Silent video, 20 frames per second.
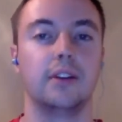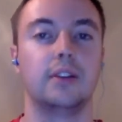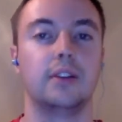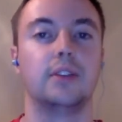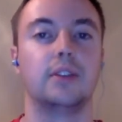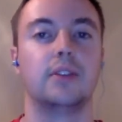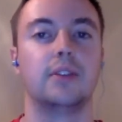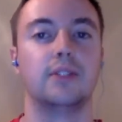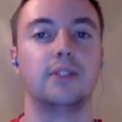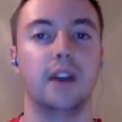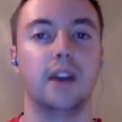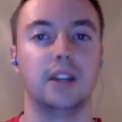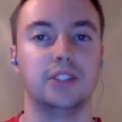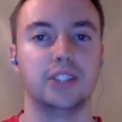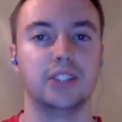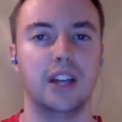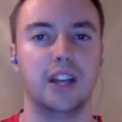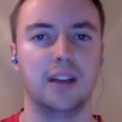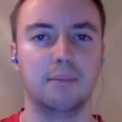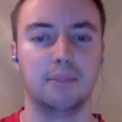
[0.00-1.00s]

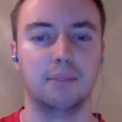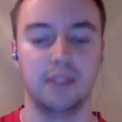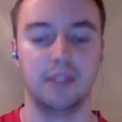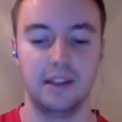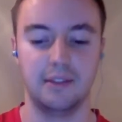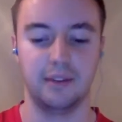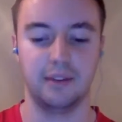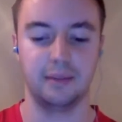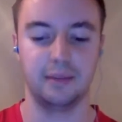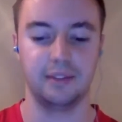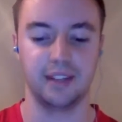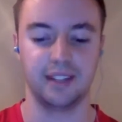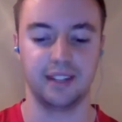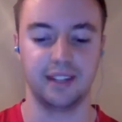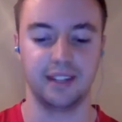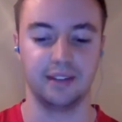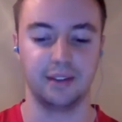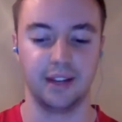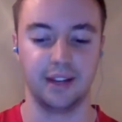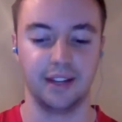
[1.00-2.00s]
Gravashop, if I'm saying
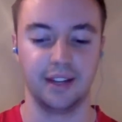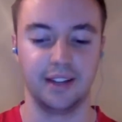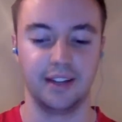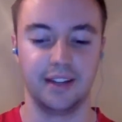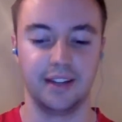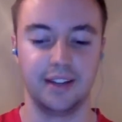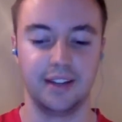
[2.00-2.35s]
that right.